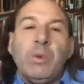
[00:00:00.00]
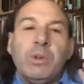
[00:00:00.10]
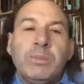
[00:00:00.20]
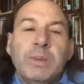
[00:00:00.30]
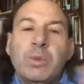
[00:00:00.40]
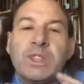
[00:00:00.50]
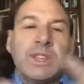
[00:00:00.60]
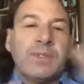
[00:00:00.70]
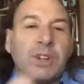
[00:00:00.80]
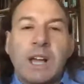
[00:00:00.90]
we would meet with
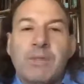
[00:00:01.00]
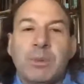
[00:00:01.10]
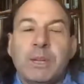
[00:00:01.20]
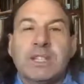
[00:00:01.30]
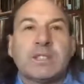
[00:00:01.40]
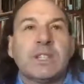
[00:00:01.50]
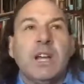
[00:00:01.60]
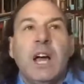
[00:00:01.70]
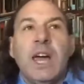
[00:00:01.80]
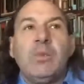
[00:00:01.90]
different governments.
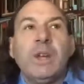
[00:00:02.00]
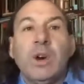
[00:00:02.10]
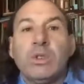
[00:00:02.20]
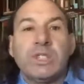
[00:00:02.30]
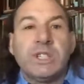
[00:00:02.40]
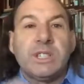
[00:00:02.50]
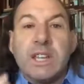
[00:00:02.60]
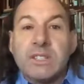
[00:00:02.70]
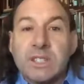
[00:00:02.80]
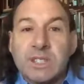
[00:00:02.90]
And we hosted
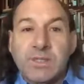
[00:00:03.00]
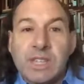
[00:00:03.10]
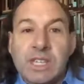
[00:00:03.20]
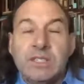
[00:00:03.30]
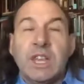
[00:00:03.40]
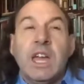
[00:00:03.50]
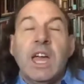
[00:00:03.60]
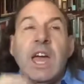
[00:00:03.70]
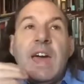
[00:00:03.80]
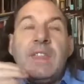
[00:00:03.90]
dozens of these.
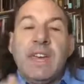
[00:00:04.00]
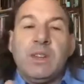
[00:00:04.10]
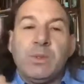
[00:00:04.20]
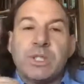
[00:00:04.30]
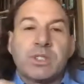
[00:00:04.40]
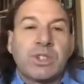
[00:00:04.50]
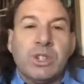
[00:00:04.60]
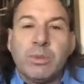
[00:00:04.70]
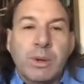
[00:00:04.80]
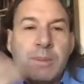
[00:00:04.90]
And then it was
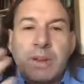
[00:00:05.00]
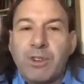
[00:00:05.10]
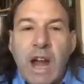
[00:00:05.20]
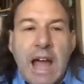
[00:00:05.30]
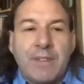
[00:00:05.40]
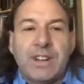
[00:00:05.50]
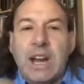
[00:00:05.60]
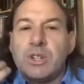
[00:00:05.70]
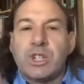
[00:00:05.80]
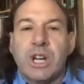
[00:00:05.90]
good. We met for a half an
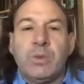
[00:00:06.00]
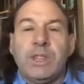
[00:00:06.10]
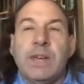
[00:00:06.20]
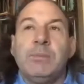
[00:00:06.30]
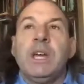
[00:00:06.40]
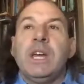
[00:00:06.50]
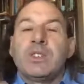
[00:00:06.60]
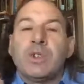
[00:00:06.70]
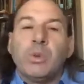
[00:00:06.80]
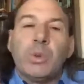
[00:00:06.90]
hour and shared with them
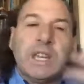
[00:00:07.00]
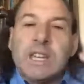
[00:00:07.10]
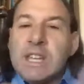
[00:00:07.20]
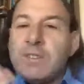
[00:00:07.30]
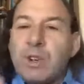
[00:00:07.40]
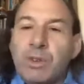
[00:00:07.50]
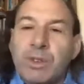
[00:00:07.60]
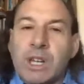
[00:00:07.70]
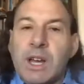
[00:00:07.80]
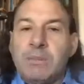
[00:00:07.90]
so we could even
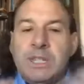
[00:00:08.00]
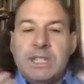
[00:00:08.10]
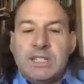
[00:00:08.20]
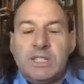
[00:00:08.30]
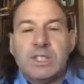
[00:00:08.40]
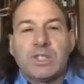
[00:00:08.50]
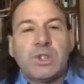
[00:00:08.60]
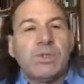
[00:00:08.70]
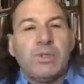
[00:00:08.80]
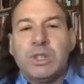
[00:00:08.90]
overcome the distance. So
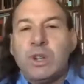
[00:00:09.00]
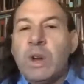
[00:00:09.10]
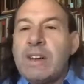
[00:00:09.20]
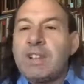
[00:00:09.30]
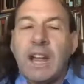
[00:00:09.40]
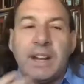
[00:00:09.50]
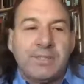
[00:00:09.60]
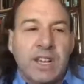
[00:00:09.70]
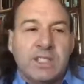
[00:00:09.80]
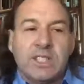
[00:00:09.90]
if we don't have a lot of
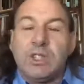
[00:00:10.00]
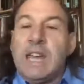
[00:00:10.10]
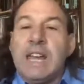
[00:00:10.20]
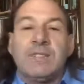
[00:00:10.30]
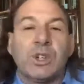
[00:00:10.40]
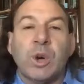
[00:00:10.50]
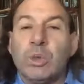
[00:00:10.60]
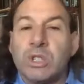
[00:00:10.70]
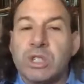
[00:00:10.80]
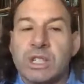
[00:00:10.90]
funds and you can't even go
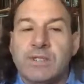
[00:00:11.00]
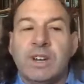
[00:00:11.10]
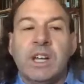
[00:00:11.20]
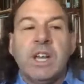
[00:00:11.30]
to Geneva,